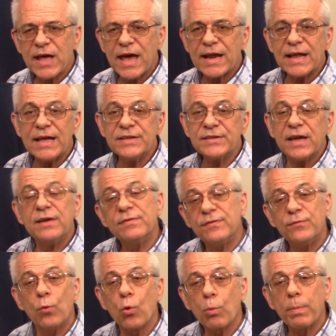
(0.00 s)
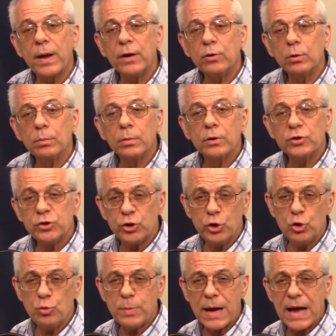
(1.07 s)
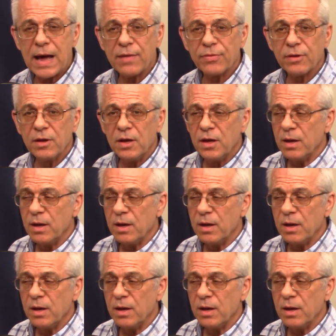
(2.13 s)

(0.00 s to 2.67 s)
that as a 4-bedroom, 2-bath.